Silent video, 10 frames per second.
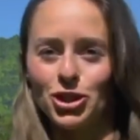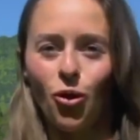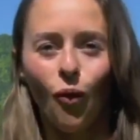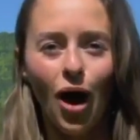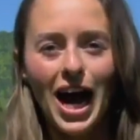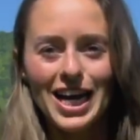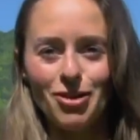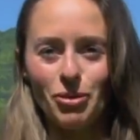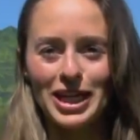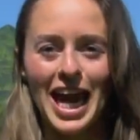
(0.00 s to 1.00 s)
to
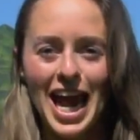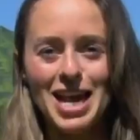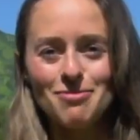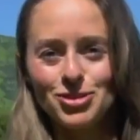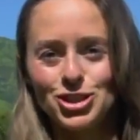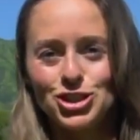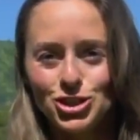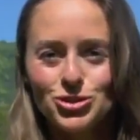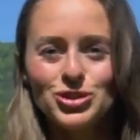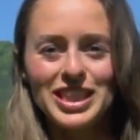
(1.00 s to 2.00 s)
Hawaii. We came to
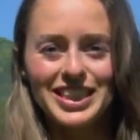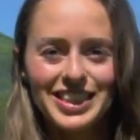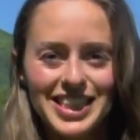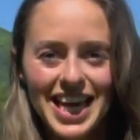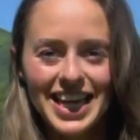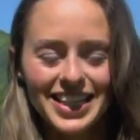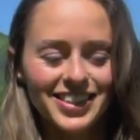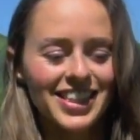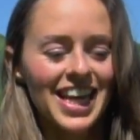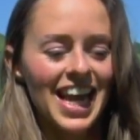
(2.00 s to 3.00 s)
do these
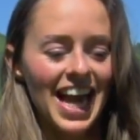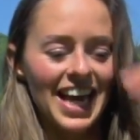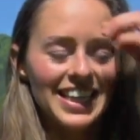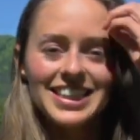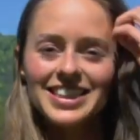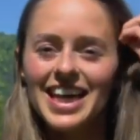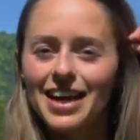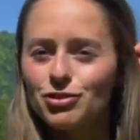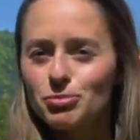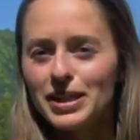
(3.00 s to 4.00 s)
things. And it doesn't
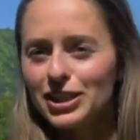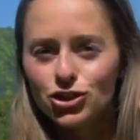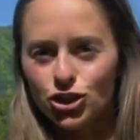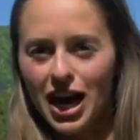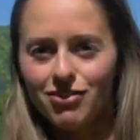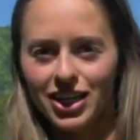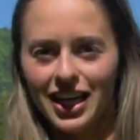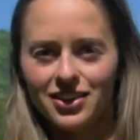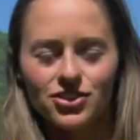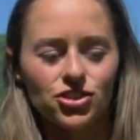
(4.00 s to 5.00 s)
have to be
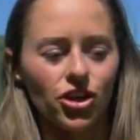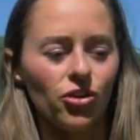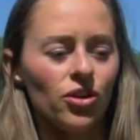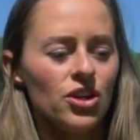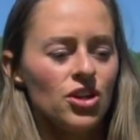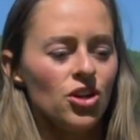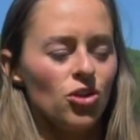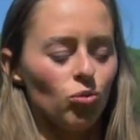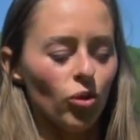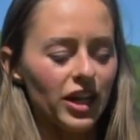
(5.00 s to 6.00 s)
extravagant. So
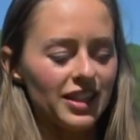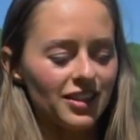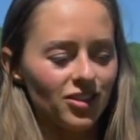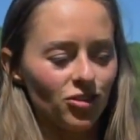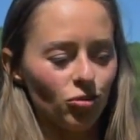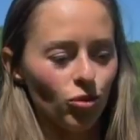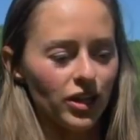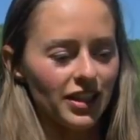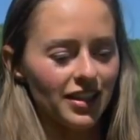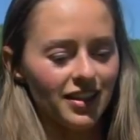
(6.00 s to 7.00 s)
what
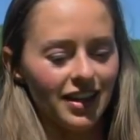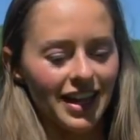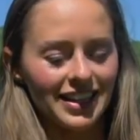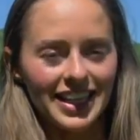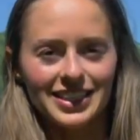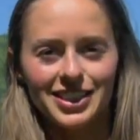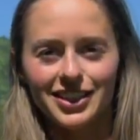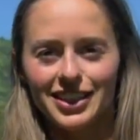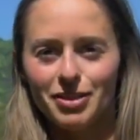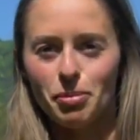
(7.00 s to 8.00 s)
I'd like
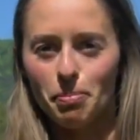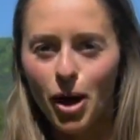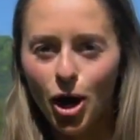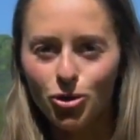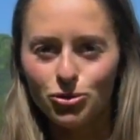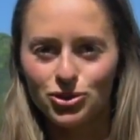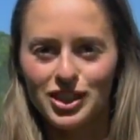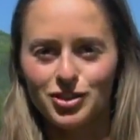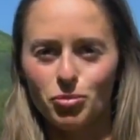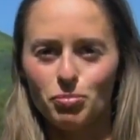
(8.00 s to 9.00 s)
to propose
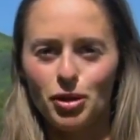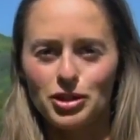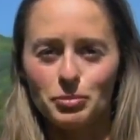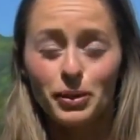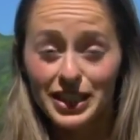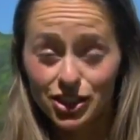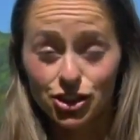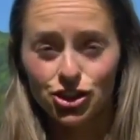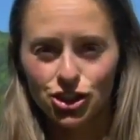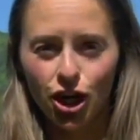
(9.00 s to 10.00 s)
as a place to
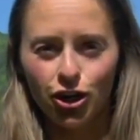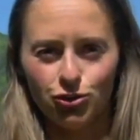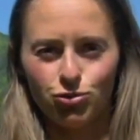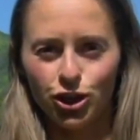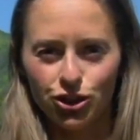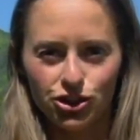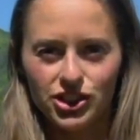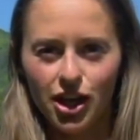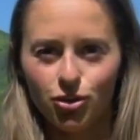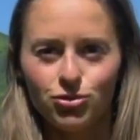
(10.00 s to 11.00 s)
start for
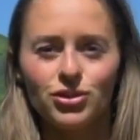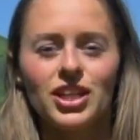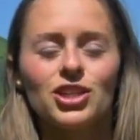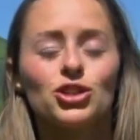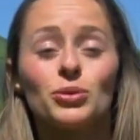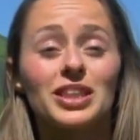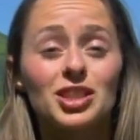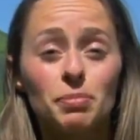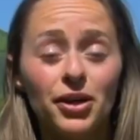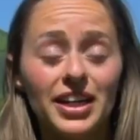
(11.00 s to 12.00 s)
yourself to
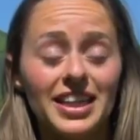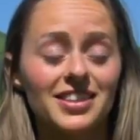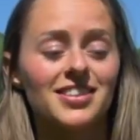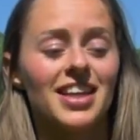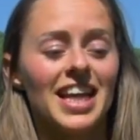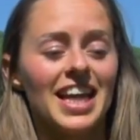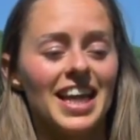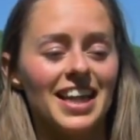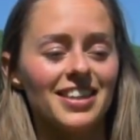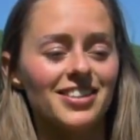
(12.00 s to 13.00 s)
experience
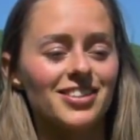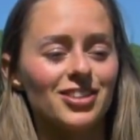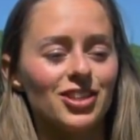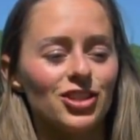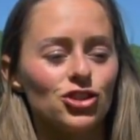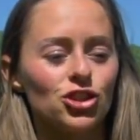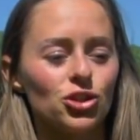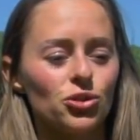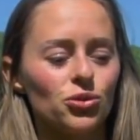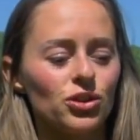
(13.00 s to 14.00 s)
is
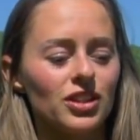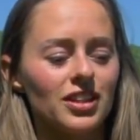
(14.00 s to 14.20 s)
to